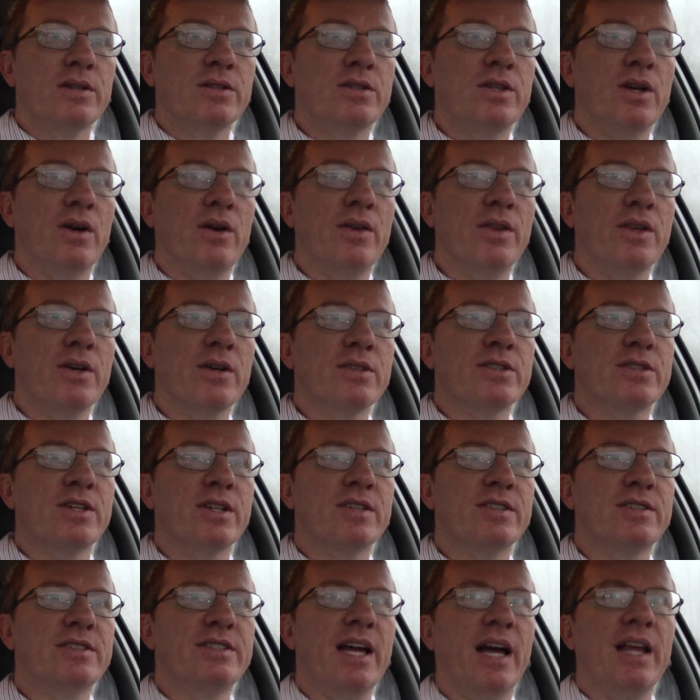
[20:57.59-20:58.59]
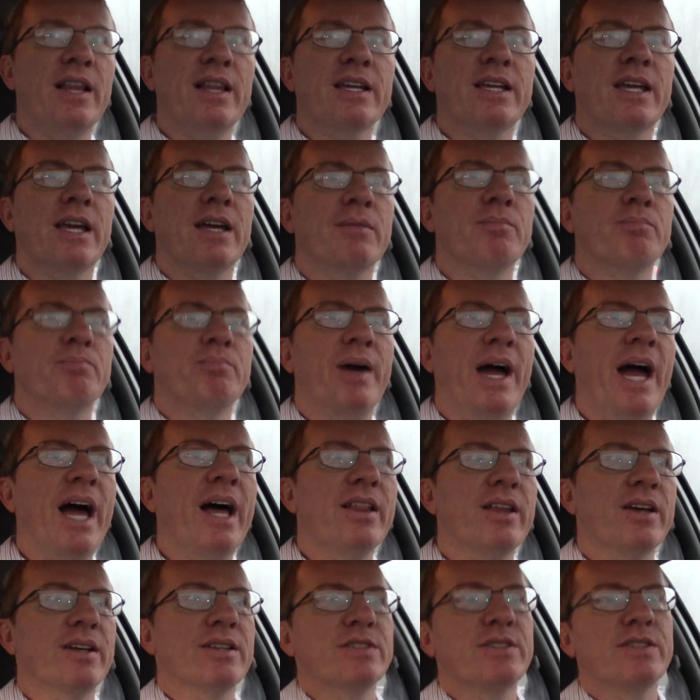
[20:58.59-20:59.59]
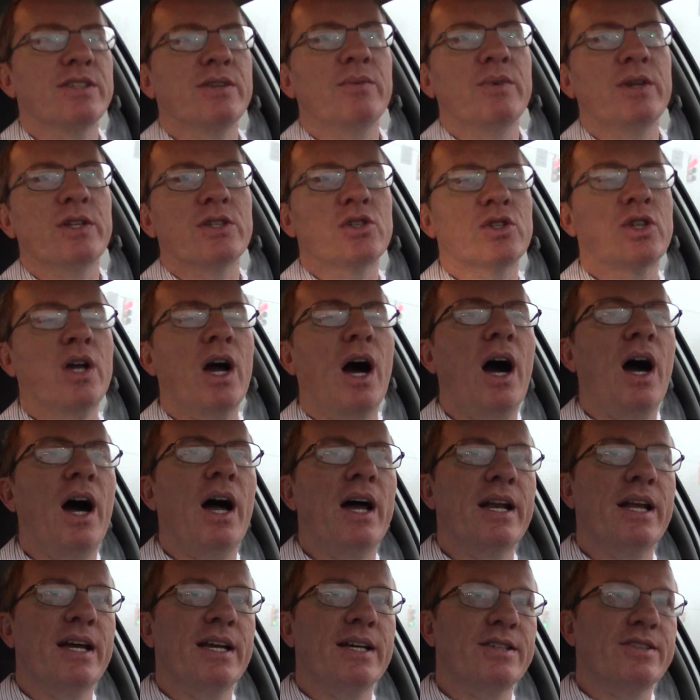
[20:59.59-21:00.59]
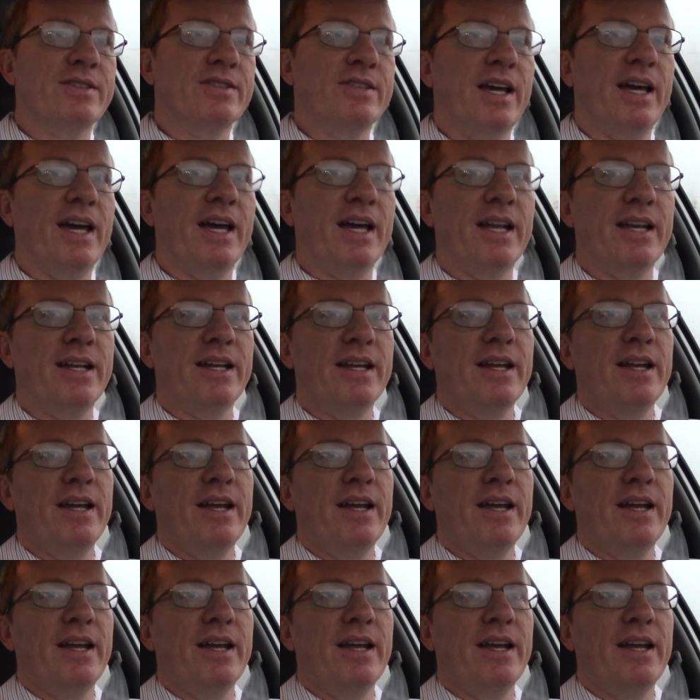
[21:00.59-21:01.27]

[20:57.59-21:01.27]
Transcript: So there's this delicate balance in which God has said